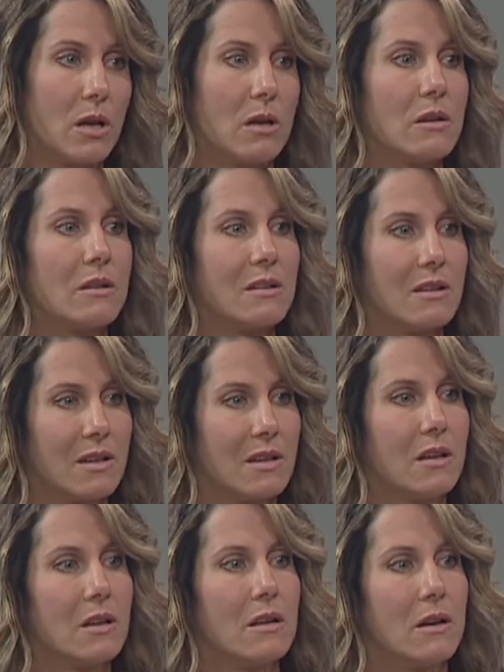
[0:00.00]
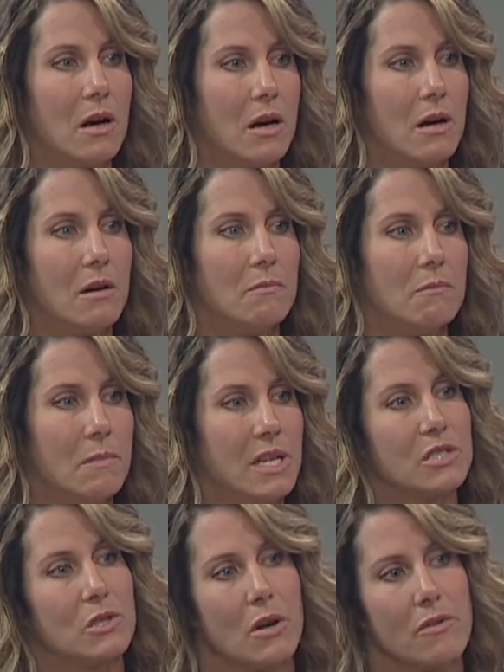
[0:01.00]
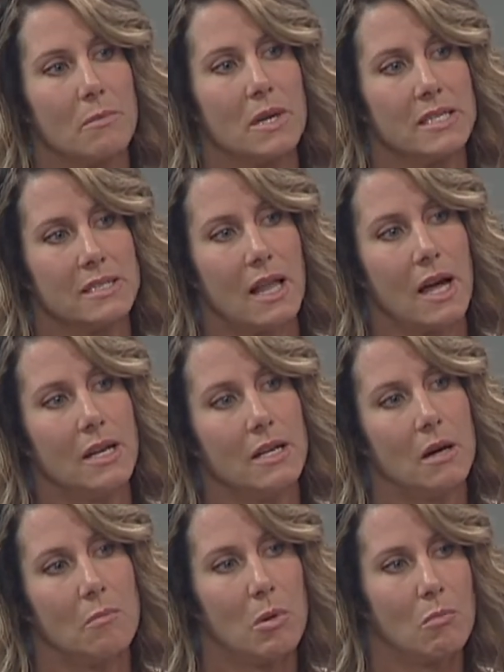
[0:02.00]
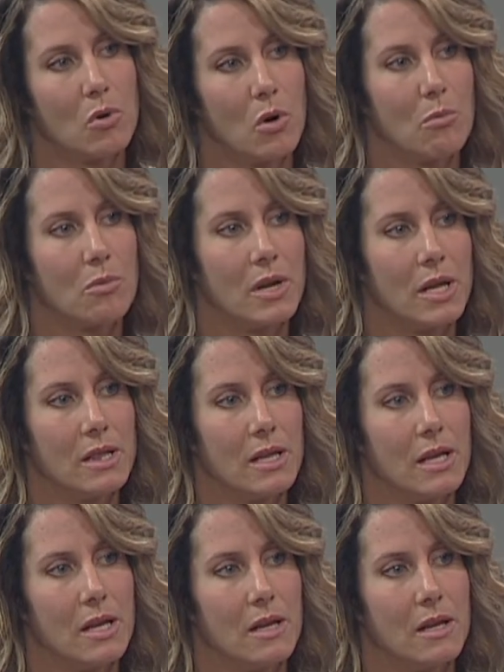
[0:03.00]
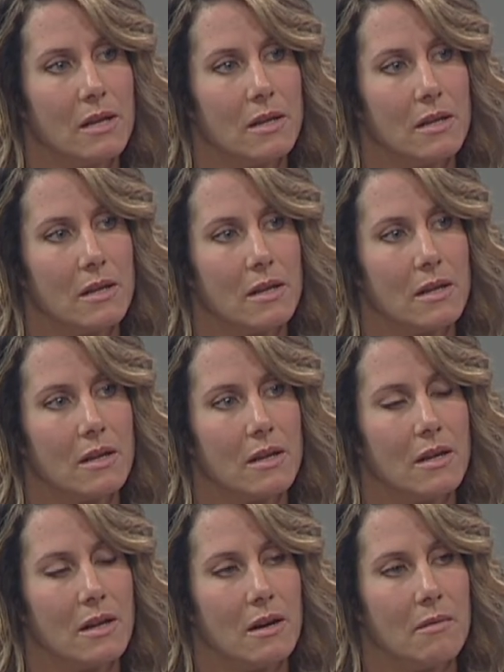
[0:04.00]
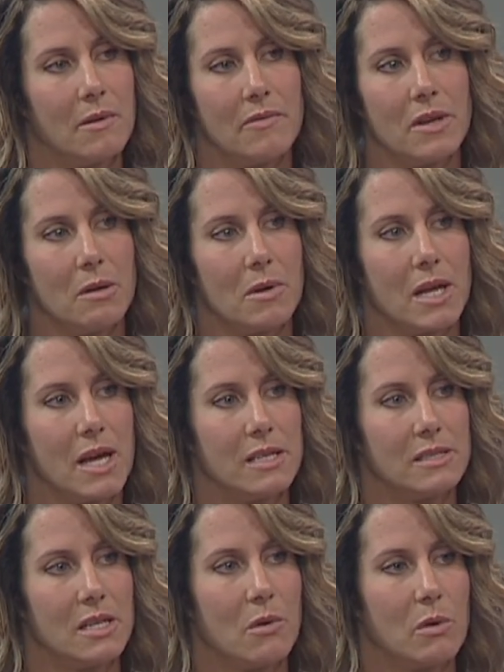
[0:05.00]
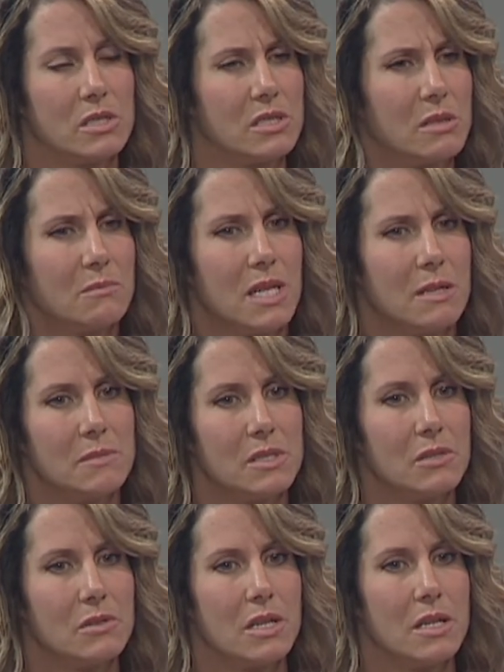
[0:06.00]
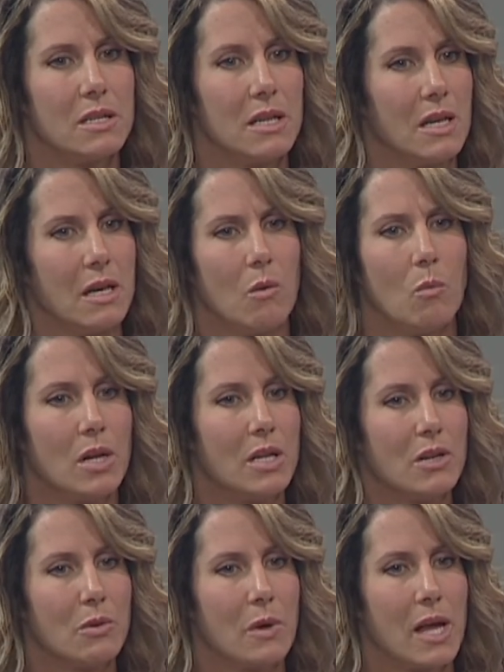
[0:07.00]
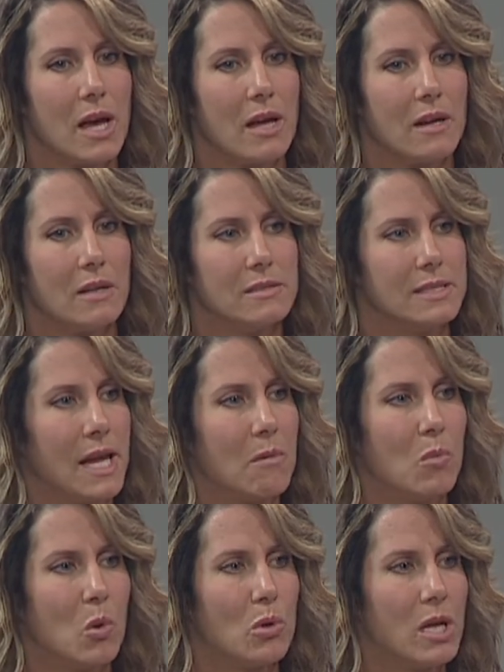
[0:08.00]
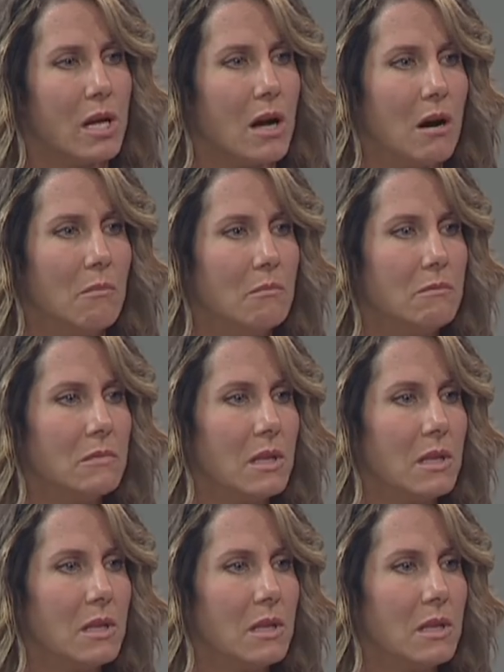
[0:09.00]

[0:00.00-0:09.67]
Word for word: and um, make sure everybody's lined up appropriately and uh, if anybody has any questions. Sometimes you need, one year we had a Zamboni come